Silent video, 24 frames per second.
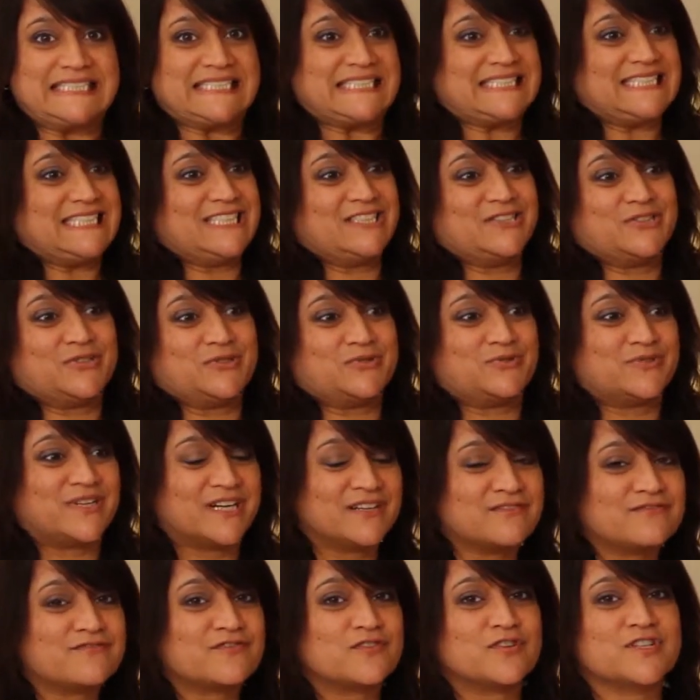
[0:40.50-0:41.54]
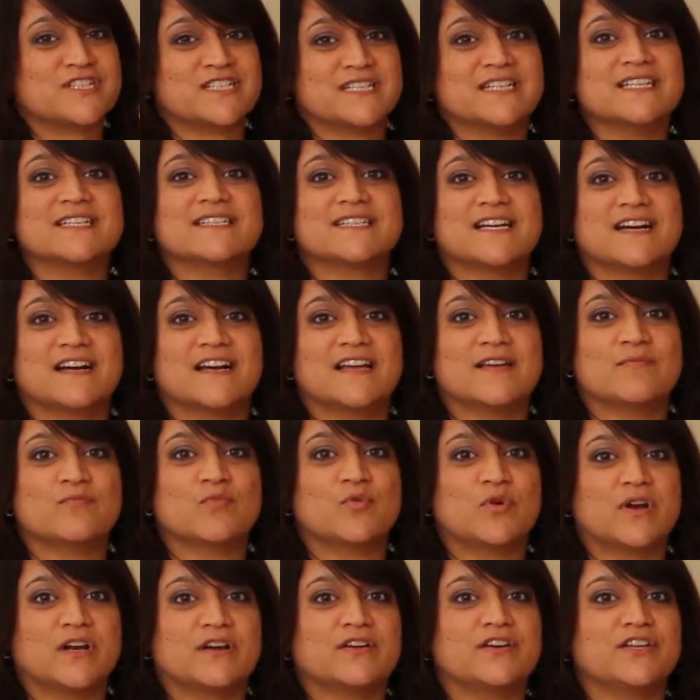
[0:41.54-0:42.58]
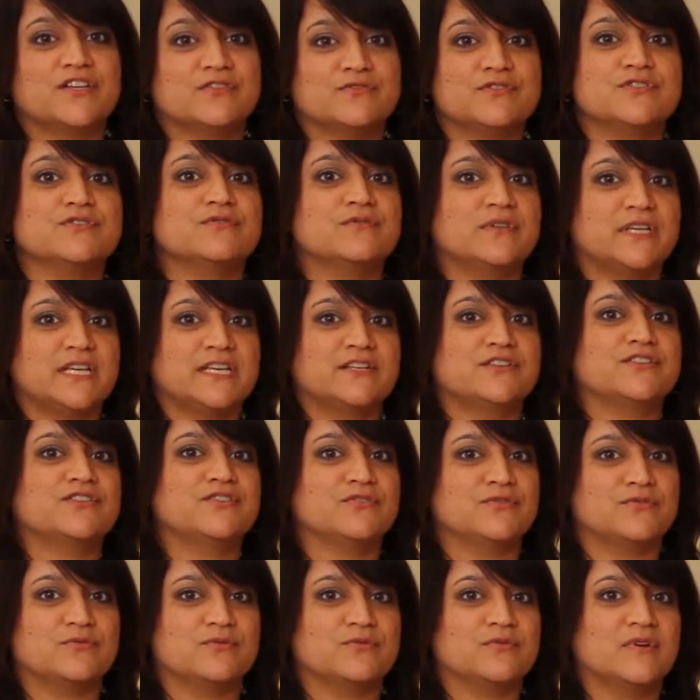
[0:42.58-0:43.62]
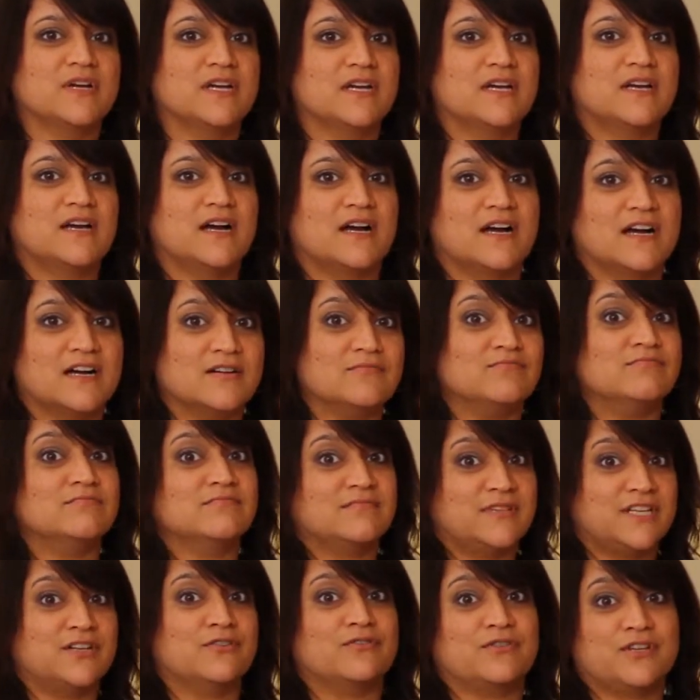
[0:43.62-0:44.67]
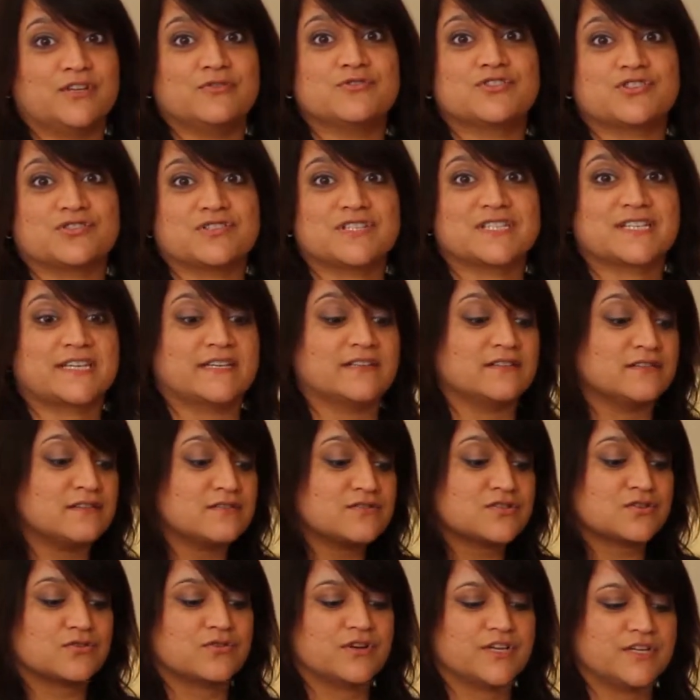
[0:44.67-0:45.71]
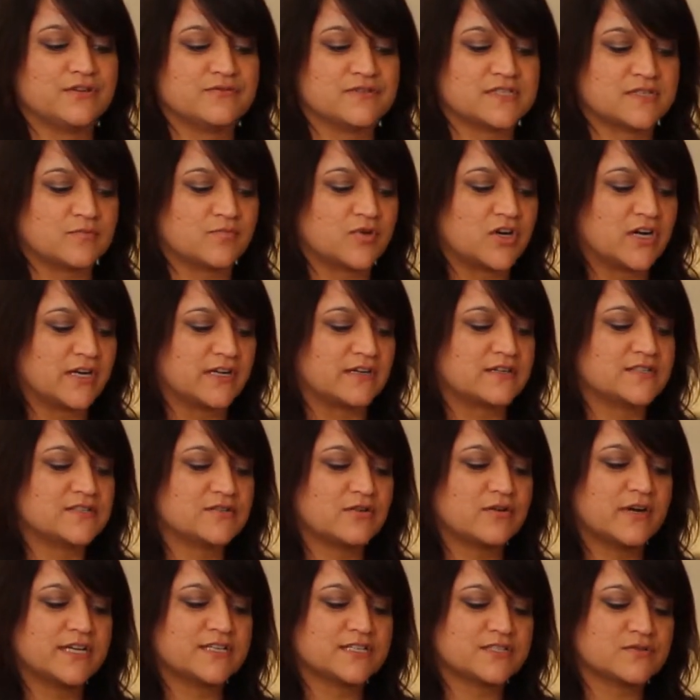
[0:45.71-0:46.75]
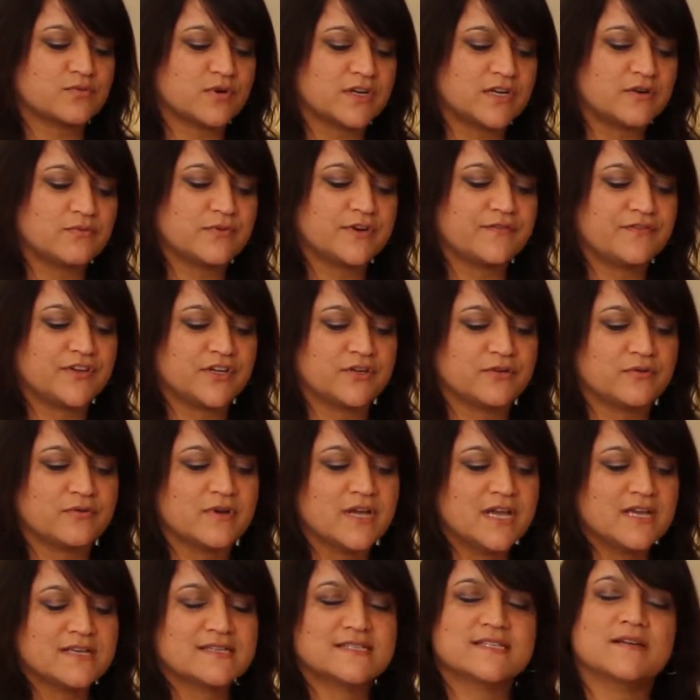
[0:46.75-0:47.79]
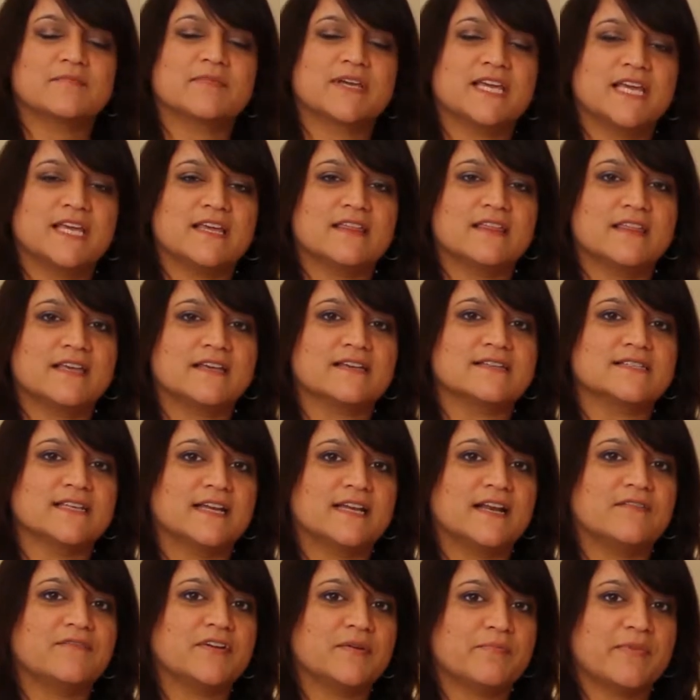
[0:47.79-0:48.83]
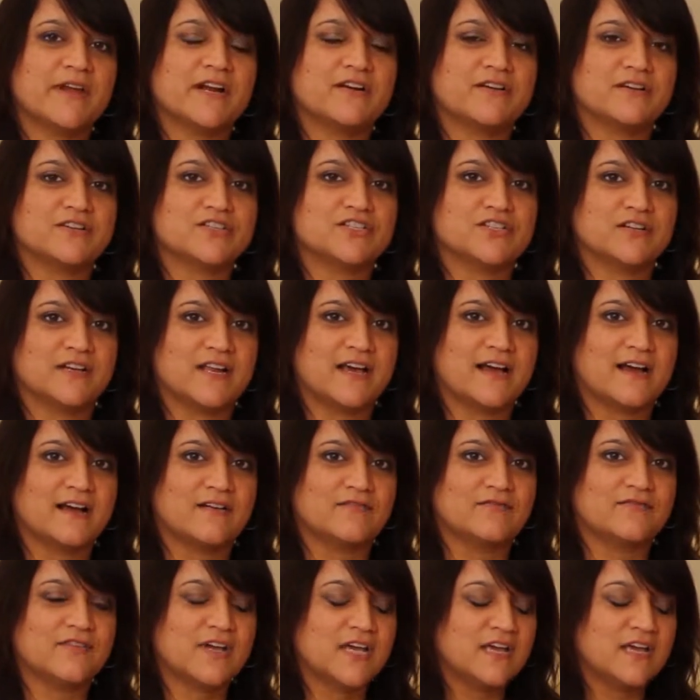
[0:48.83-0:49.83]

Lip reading: unfortunate time where you do need to, use your skills or use the product. So I just want to review some key things that every parent should have.